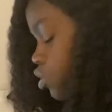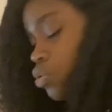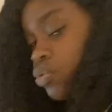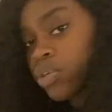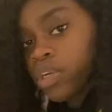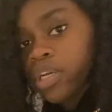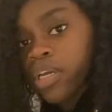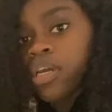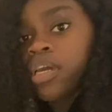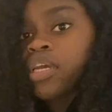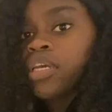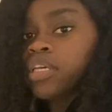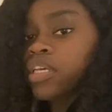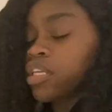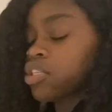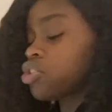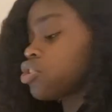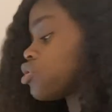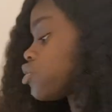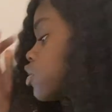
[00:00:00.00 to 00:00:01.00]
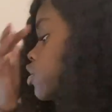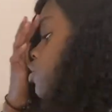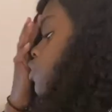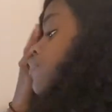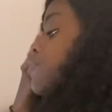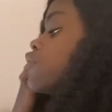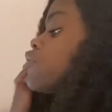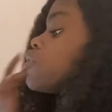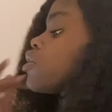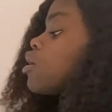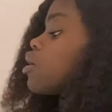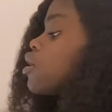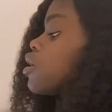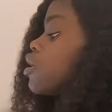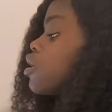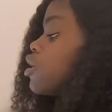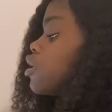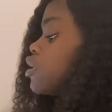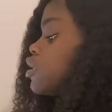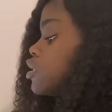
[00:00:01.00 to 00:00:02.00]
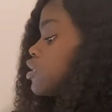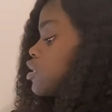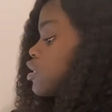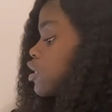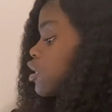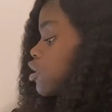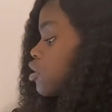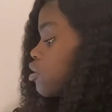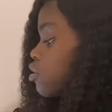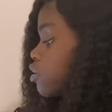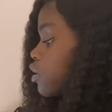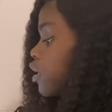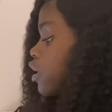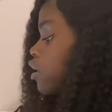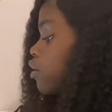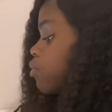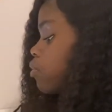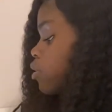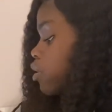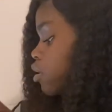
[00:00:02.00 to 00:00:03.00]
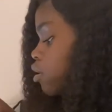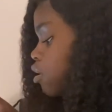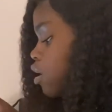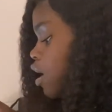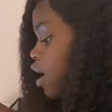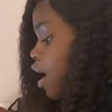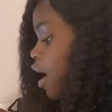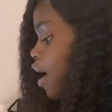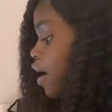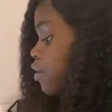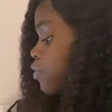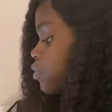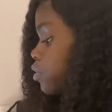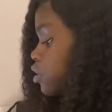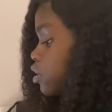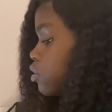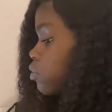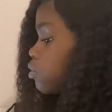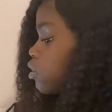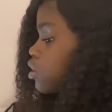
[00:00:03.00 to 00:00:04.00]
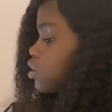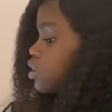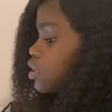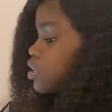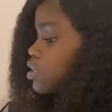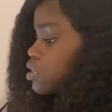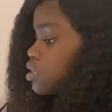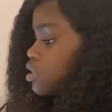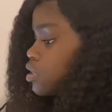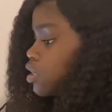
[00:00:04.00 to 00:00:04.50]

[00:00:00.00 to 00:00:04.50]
where it gets stressful and hard. It's like, okay, well, I really want this.